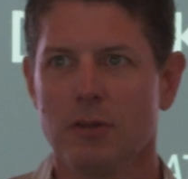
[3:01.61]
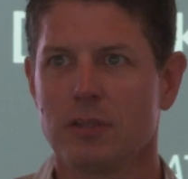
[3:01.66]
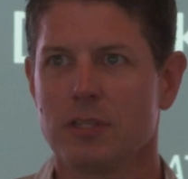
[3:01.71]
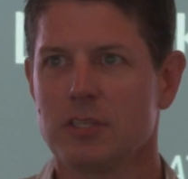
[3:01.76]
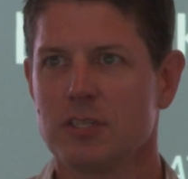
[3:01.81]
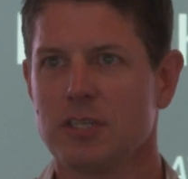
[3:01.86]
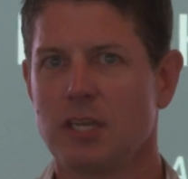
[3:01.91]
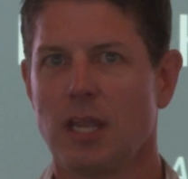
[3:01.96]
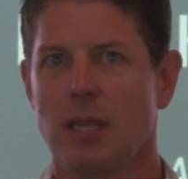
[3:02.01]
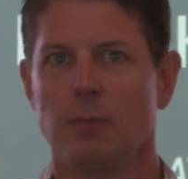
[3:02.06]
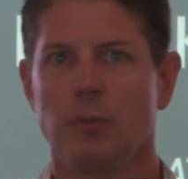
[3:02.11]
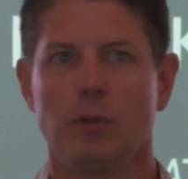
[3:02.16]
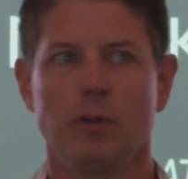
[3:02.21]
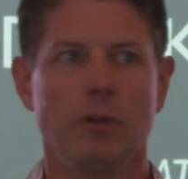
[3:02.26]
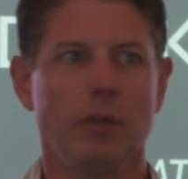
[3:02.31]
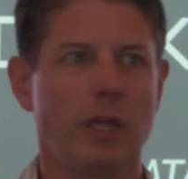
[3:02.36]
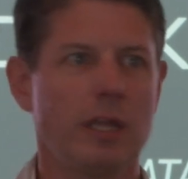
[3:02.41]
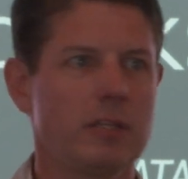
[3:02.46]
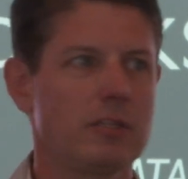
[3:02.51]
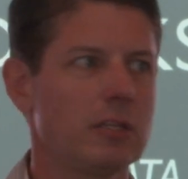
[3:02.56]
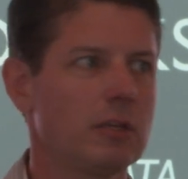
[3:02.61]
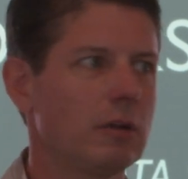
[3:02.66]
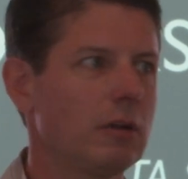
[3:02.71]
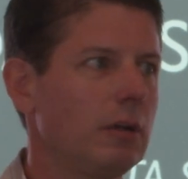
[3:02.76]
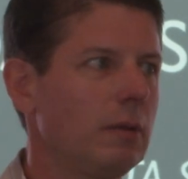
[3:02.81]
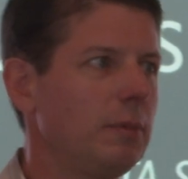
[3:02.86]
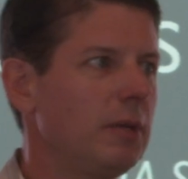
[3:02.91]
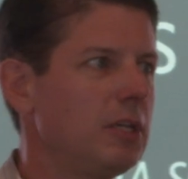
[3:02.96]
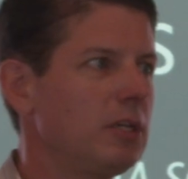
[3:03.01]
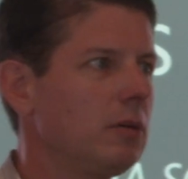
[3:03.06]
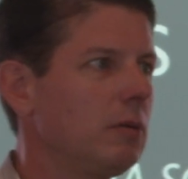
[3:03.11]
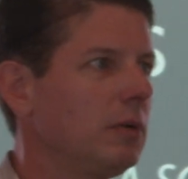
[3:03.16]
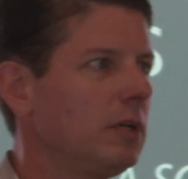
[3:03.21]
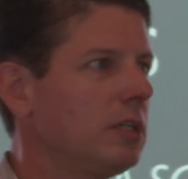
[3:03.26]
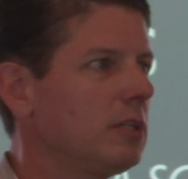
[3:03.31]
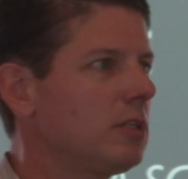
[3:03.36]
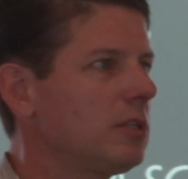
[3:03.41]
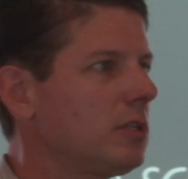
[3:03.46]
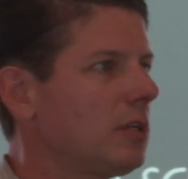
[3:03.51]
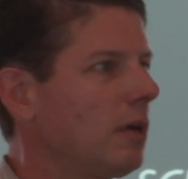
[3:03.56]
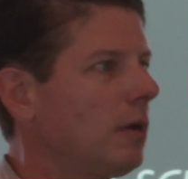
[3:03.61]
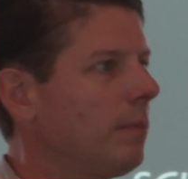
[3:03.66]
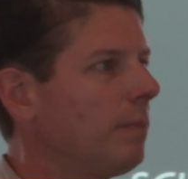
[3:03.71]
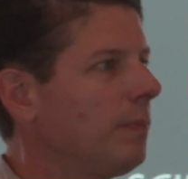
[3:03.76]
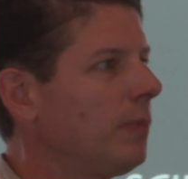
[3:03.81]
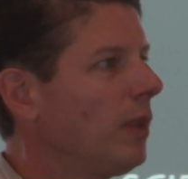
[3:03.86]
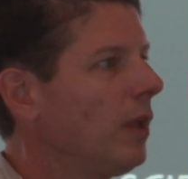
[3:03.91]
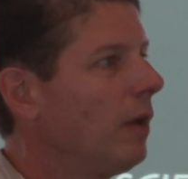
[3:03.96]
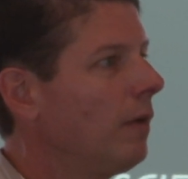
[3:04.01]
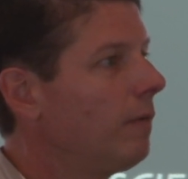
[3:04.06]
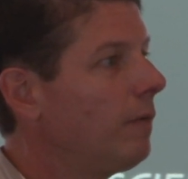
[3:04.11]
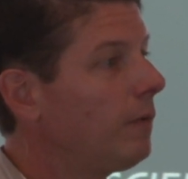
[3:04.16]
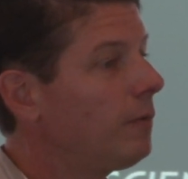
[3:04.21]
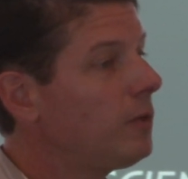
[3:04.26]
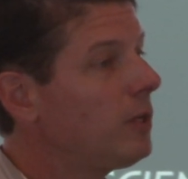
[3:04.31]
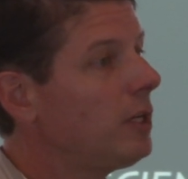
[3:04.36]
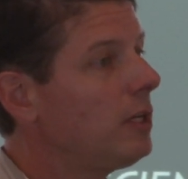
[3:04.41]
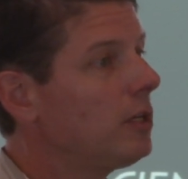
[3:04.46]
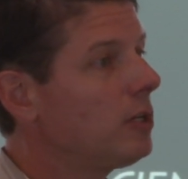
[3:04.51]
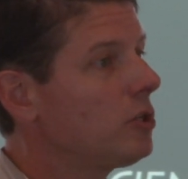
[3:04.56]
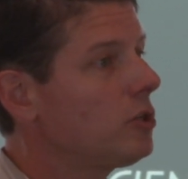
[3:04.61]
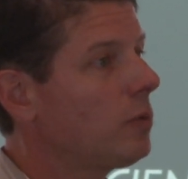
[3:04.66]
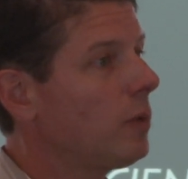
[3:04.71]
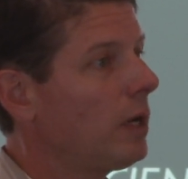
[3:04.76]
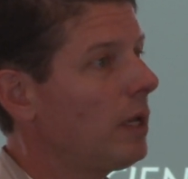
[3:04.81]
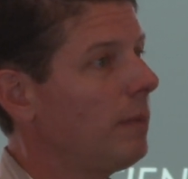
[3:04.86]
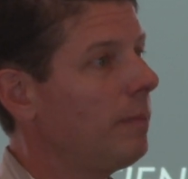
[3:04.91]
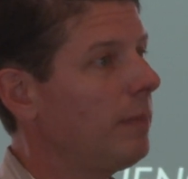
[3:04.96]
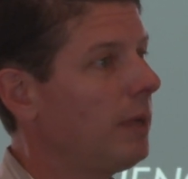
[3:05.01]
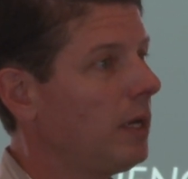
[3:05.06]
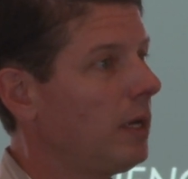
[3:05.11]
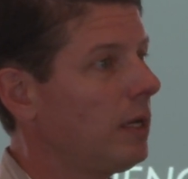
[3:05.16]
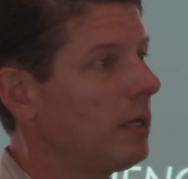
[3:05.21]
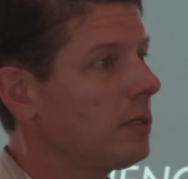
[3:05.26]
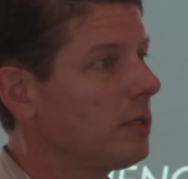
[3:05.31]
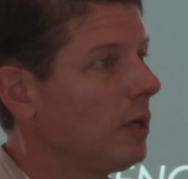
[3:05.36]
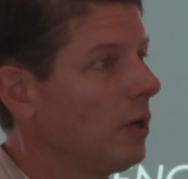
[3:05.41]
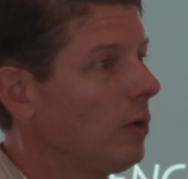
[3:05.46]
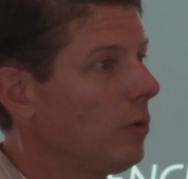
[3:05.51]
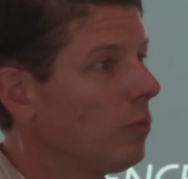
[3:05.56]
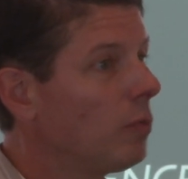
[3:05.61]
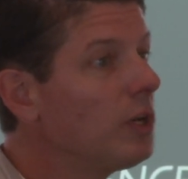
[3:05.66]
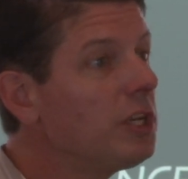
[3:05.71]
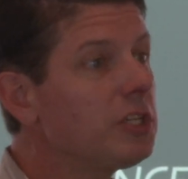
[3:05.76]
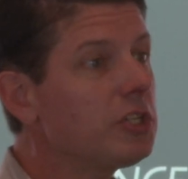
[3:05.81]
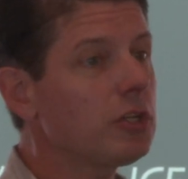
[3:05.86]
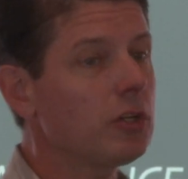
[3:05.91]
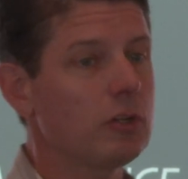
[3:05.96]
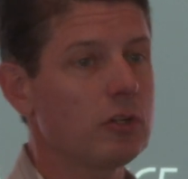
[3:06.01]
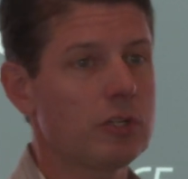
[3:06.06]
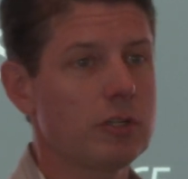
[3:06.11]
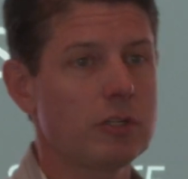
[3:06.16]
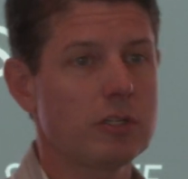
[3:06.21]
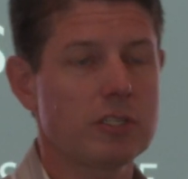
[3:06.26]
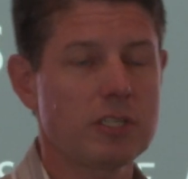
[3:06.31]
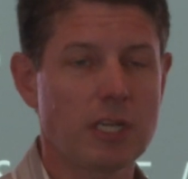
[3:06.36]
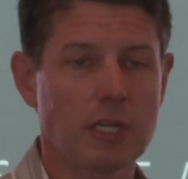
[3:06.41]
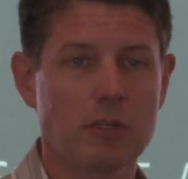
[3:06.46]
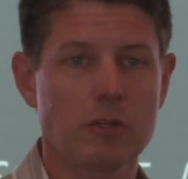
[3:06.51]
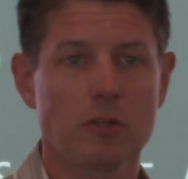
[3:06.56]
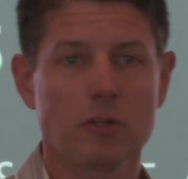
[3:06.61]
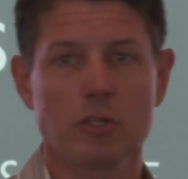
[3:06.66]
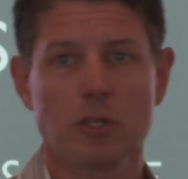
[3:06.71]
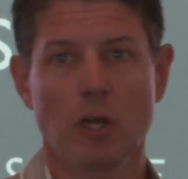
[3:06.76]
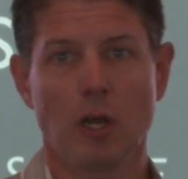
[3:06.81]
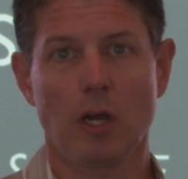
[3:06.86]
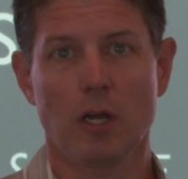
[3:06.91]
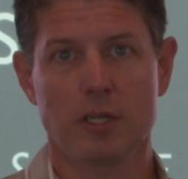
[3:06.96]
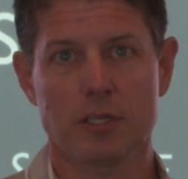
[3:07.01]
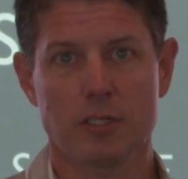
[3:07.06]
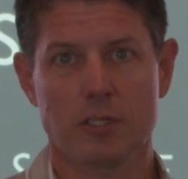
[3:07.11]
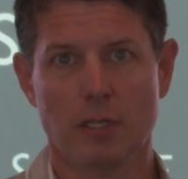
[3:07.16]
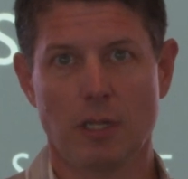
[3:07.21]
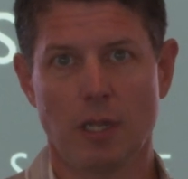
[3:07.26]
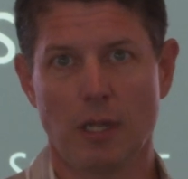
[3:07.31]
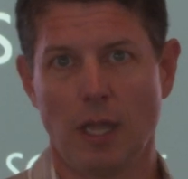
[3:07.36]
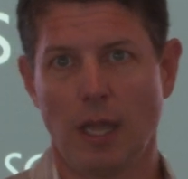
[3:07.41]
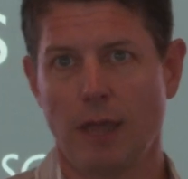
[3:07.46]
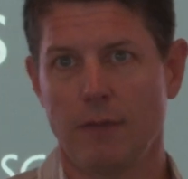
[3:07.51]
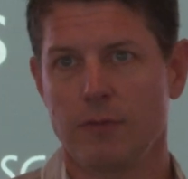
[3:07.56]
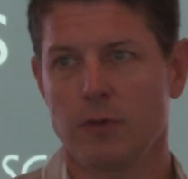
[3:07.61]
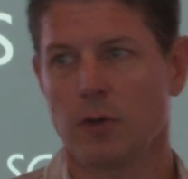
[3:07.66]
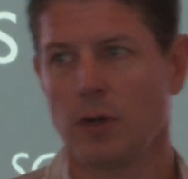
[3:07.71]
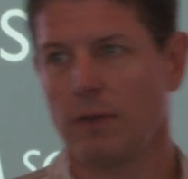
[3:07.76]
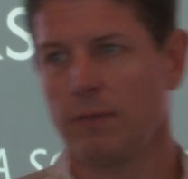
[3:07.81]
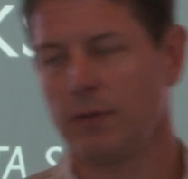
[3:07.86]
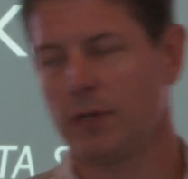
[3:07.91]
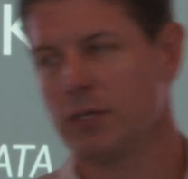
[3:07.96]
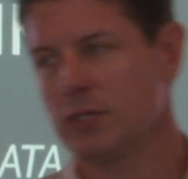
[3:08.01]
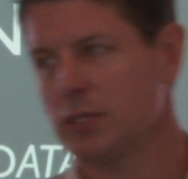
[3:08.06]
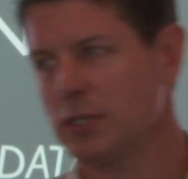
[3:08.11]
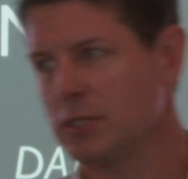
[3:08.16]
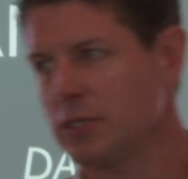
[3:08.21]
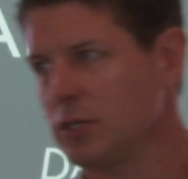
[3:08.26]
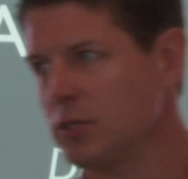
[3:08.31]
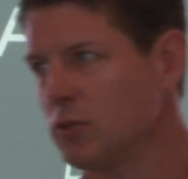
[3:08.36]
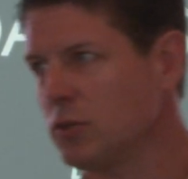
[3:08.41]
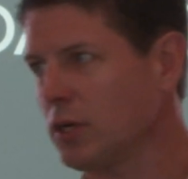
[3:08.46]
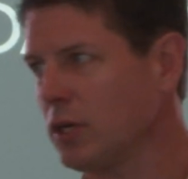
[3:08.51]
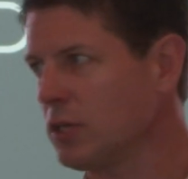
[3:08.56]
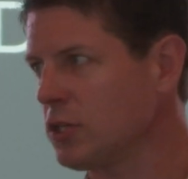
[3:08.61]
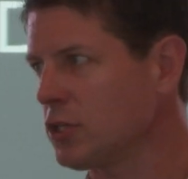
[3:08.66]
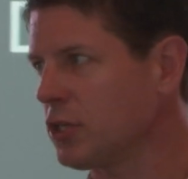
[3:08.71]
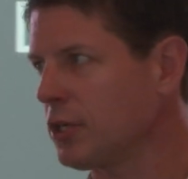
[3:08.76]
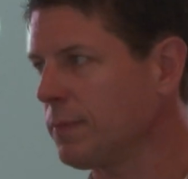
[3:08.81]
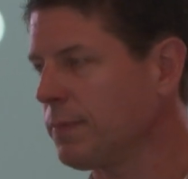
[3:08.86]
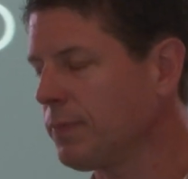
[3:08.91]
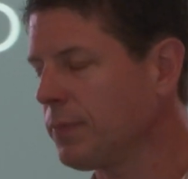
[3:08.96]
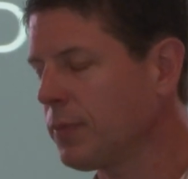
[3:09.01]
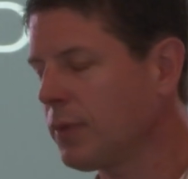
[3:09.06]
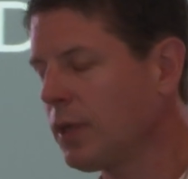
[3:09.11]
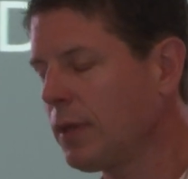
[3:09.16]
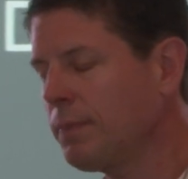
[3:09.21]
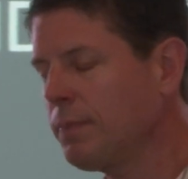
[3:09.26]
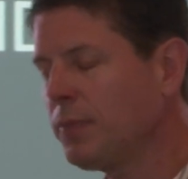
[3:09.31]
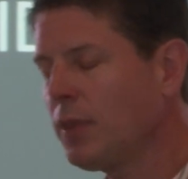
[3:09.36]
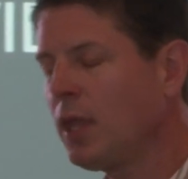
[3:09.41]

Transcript: at this table, as they're going to be doing some 15 to 20 minute research-centered talks after I finish this introduction. Okay.